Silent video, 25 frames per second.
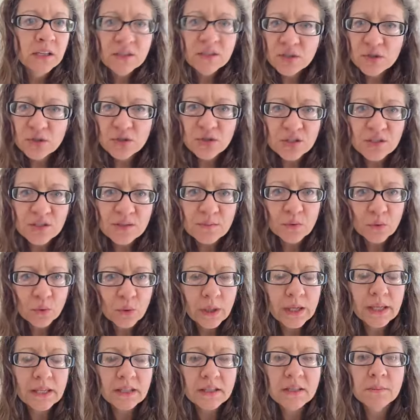So just some
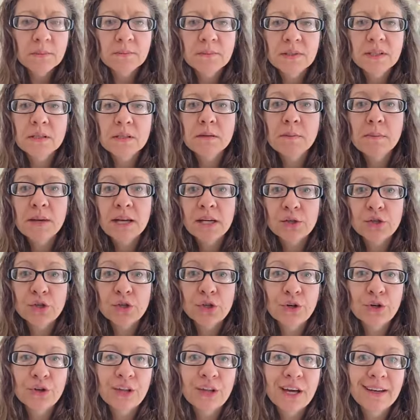quick tips to make
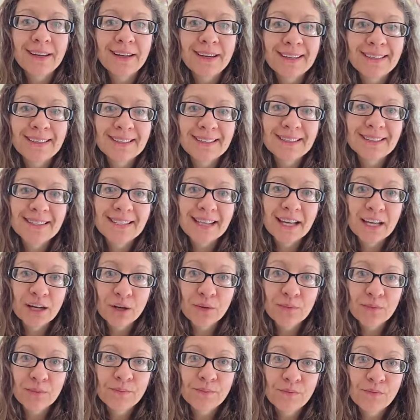sure that it's set
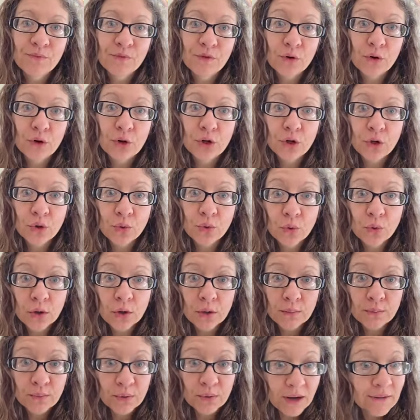up for
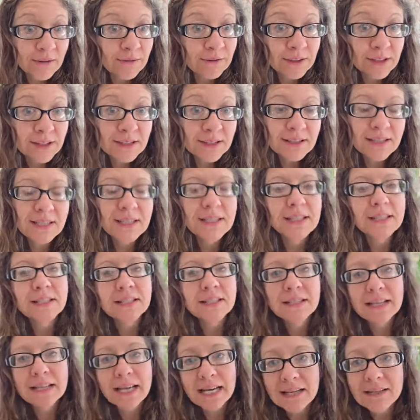your preference
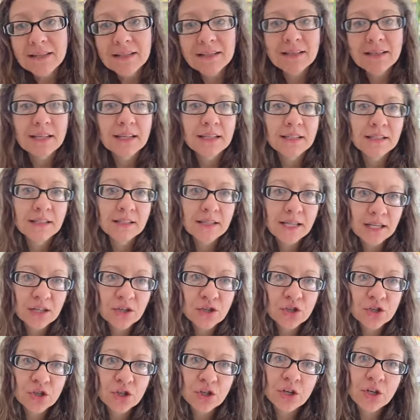in taste and
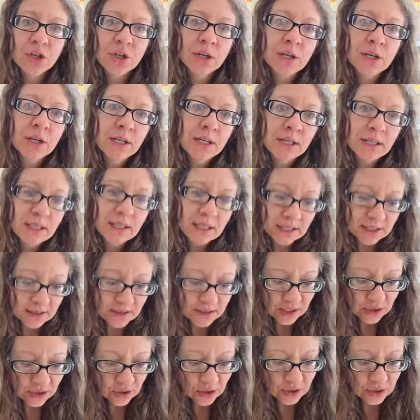texture,
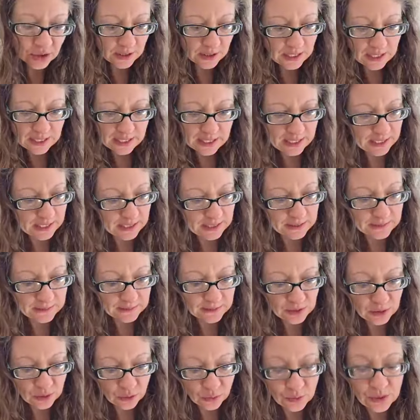etc. And
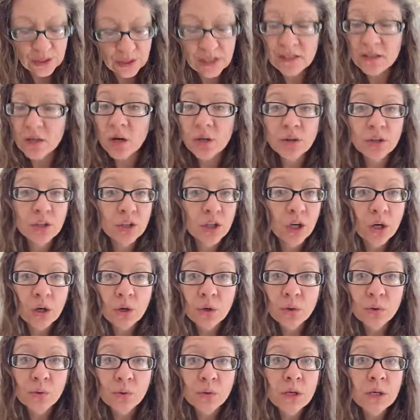when it's on the
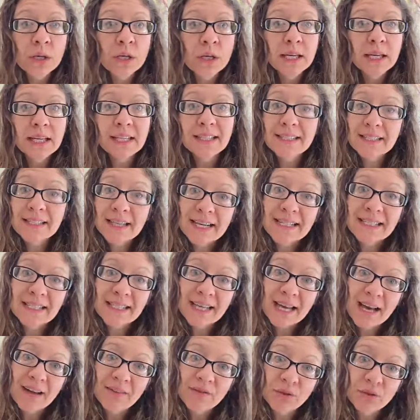go, it's nice
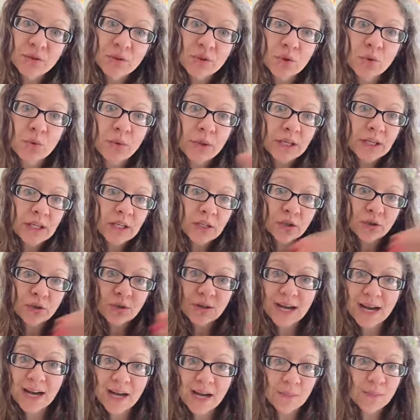to have those quick and
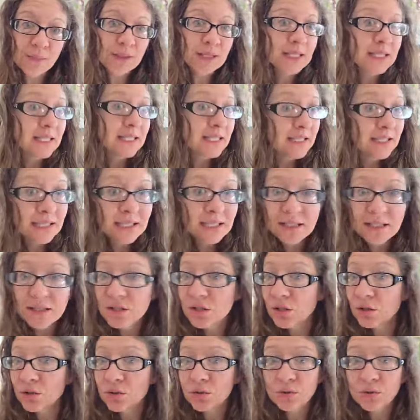grab, easy
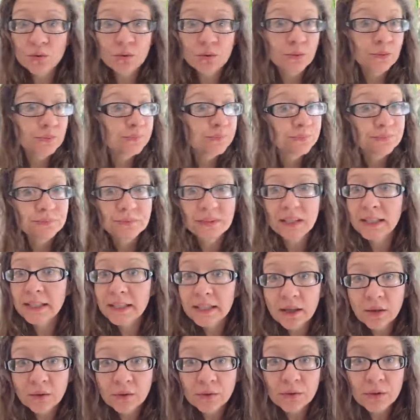to
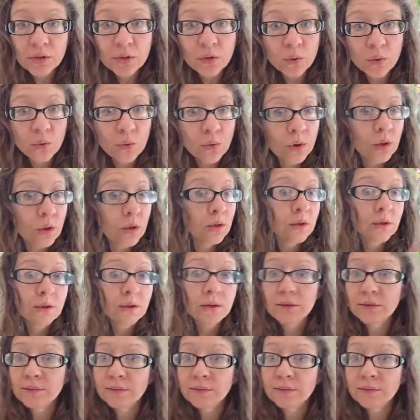eat out the door